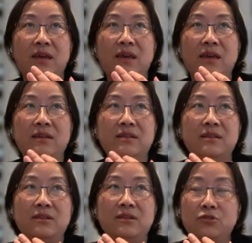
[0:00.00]
and
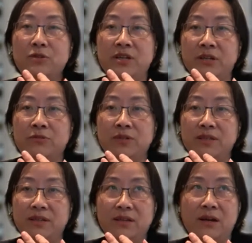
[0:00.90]
the trajectory
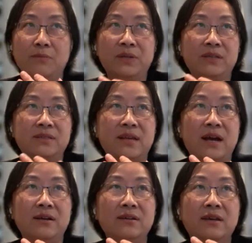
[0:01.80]
that the company is
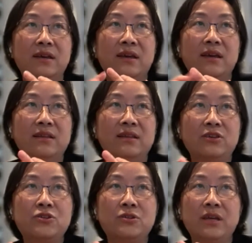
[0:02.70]
on. Any
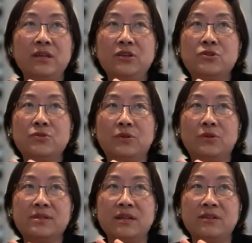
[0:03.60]
issue or
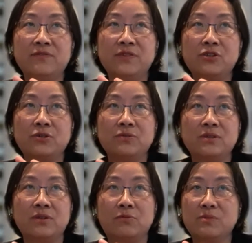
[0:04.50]
set of issues
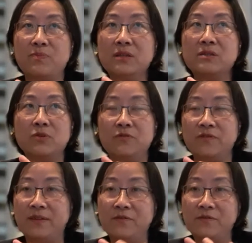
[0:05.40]
that are responsible
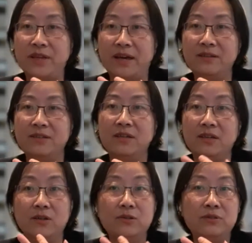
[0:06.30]
for that,
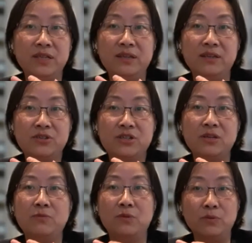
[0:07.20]
including
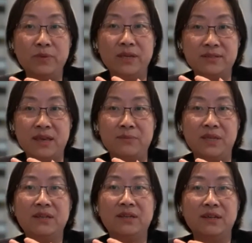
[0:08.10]
ESG, will be
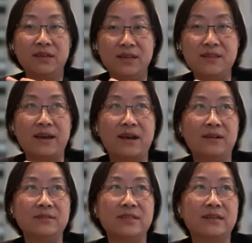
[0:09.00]
examined in that
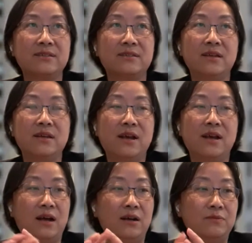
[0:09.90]
context.
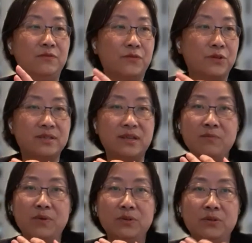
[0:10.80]
For
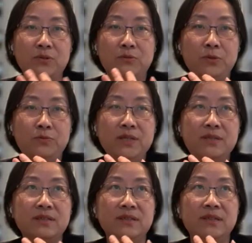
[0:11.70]
example, we
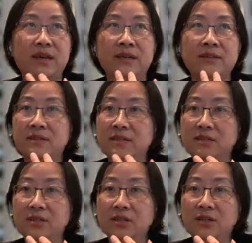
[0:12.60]
recently
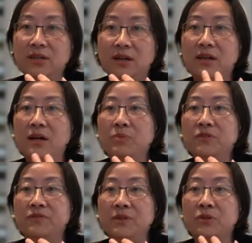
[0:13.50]
exited a couple
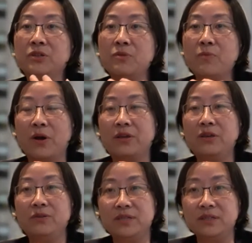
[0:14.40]
of emerging
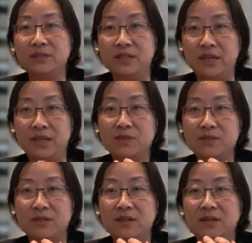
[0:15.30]
market utility
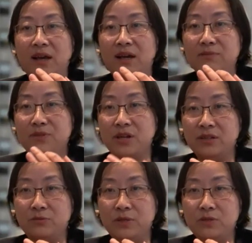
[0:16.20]
names,
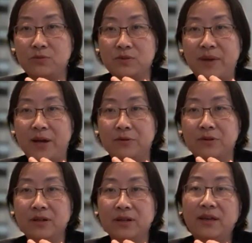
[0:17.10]
China Resource
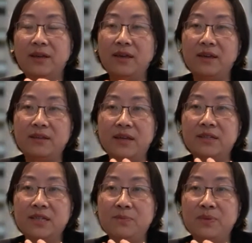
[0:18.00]
Power and
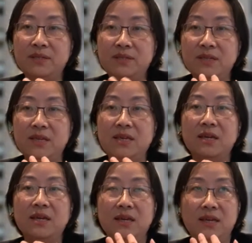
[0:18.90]
NTPC
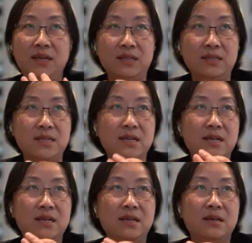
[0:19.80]
in
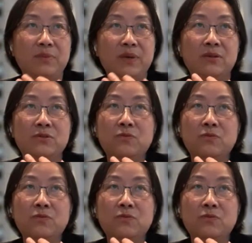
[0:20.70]
India, because